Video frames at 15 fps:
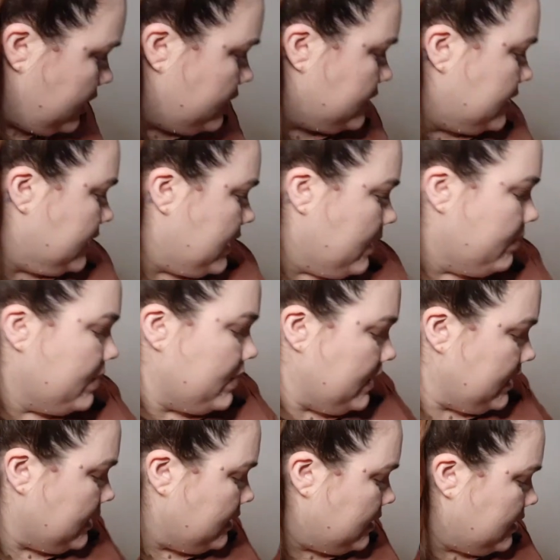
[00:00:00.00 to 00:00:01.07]
it used to come in
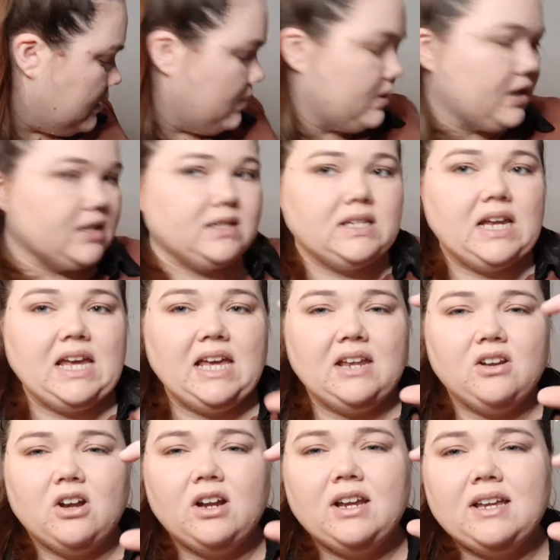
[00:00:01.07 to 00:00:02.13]
like a little
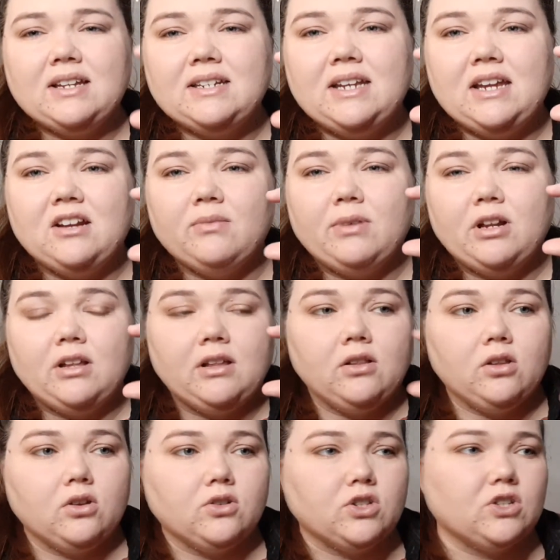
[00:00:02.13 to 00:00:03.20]
not a container, but like a
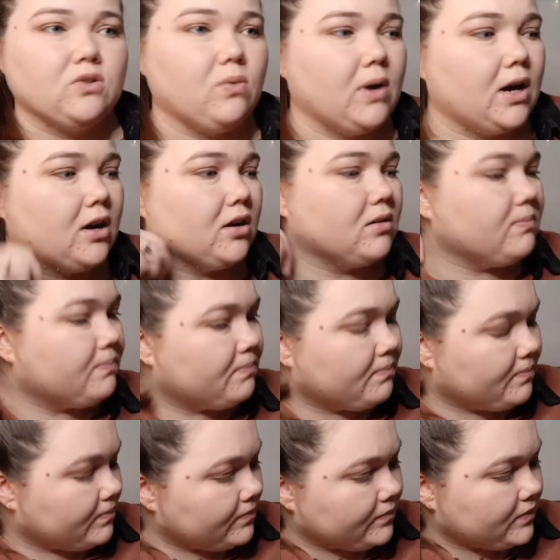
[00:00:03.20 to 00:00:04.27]
little square
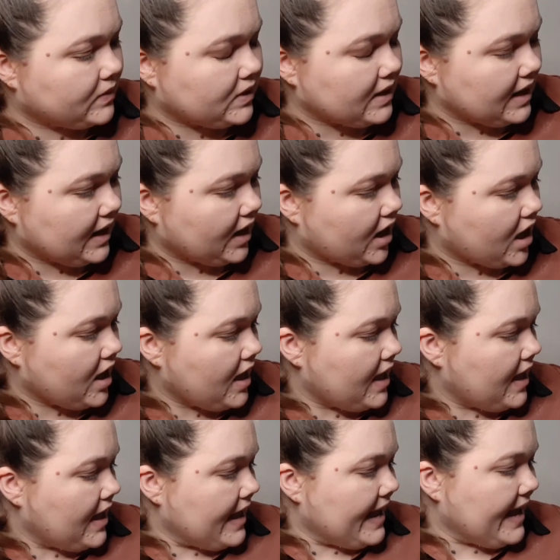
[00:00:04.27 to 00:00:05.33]
thing.
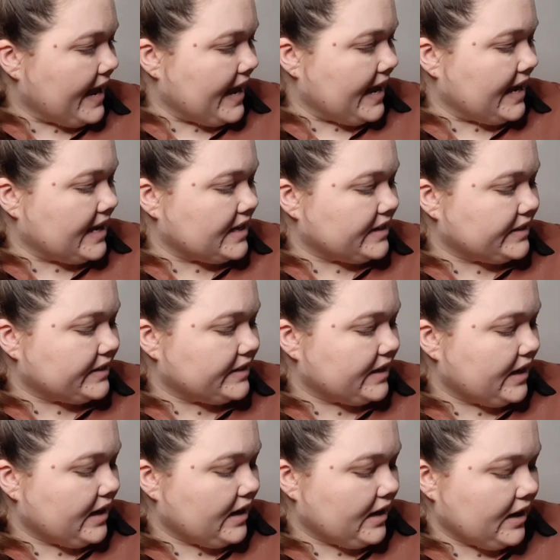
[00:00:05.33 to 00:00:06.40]
And
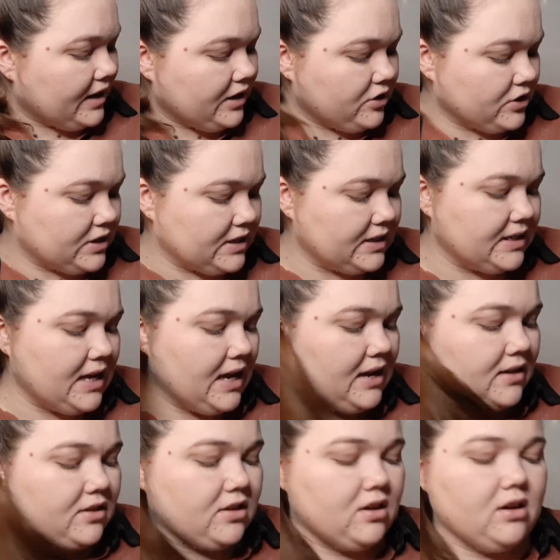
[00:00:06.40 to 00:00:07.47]
I used to take
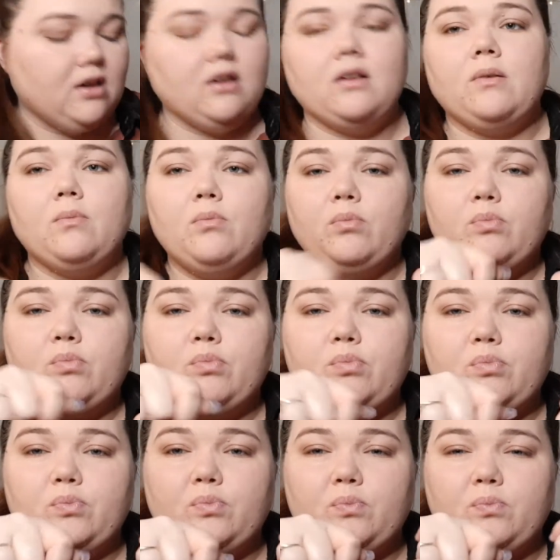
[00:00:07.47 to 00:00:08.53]
the,
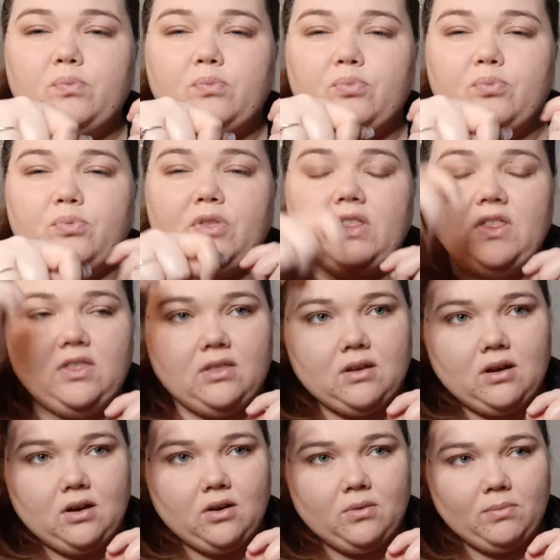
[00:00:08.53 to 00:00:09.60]
oh
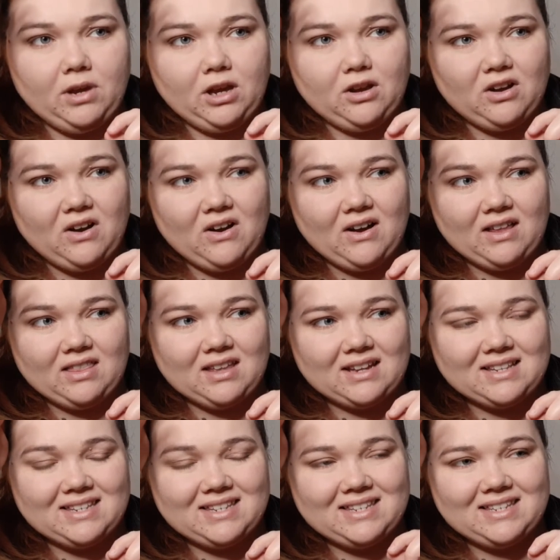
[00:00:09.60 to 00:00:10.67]
my god,
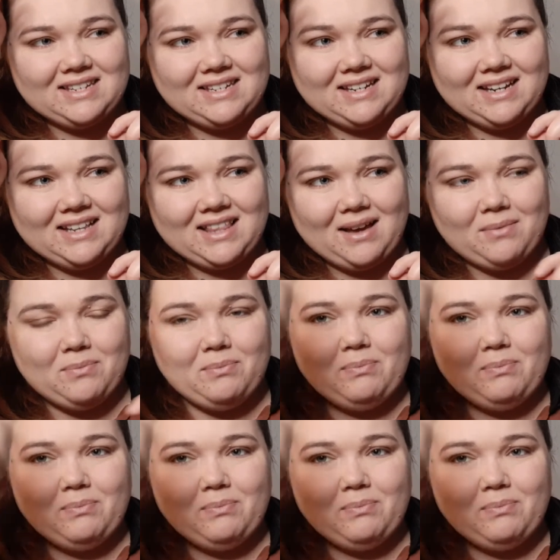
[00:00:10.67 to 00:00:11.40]
that stick, that